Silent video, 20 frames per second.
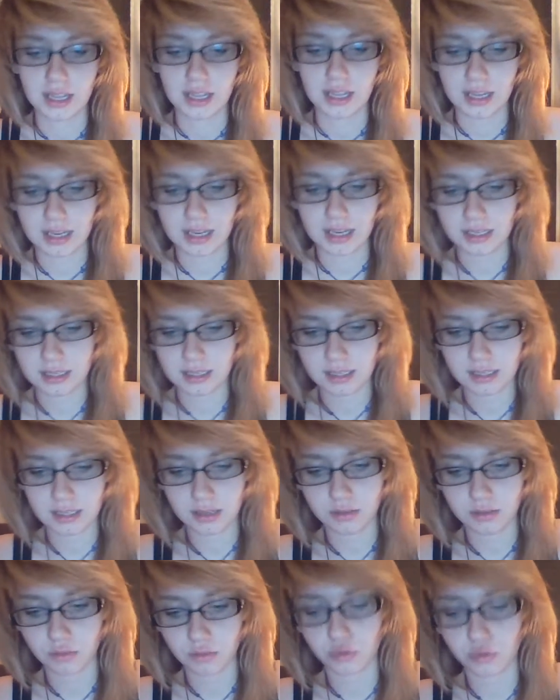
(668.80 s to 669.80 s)
it
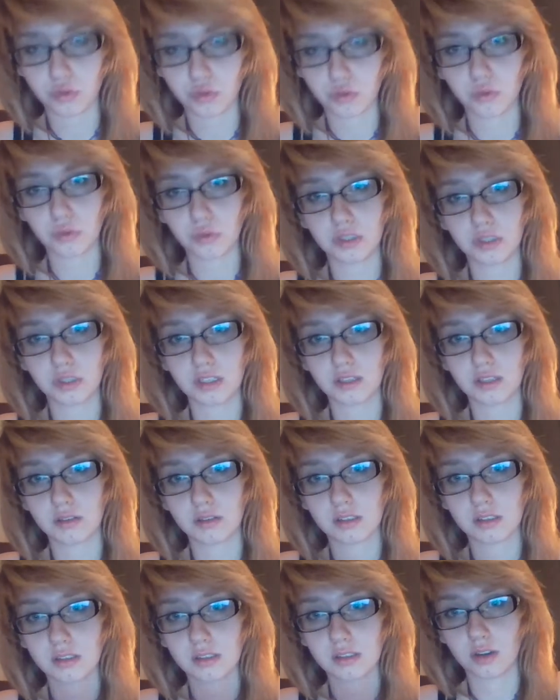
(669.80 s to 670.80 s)
didn't truly
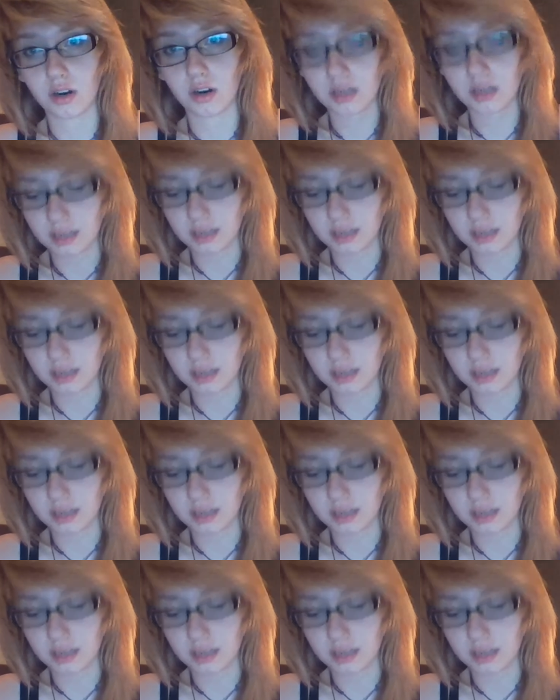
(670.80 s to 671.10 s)
start